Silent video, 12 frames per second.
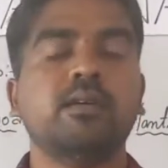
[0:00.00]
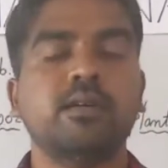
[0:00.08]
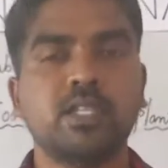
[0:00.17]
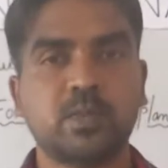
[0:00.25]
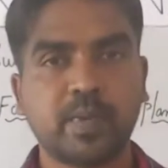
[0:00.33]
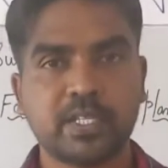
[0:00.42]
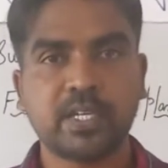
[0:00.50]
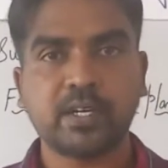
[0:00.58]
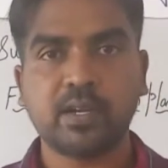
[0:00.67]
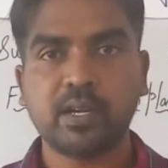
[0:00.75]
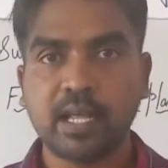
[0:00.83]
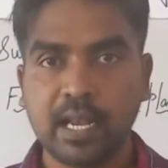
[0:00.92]
is present
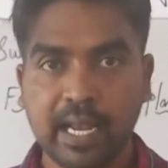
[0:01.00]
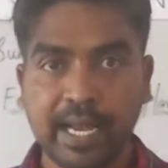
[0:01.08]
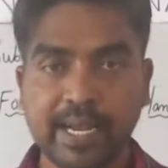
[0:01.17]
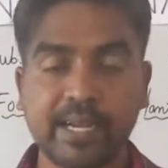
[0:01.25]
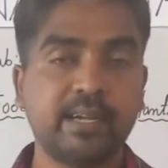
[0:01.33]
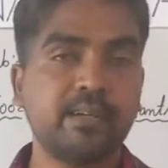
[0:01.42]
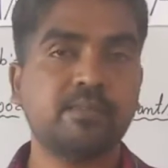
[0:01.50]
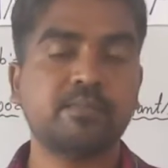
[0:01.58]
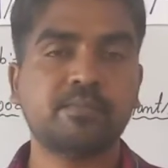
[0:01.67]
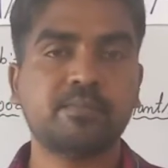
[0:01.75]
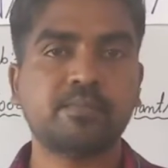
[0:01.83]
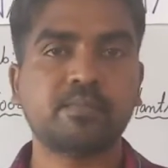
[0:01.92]
on
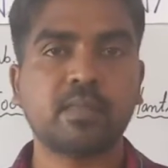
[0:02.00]
land.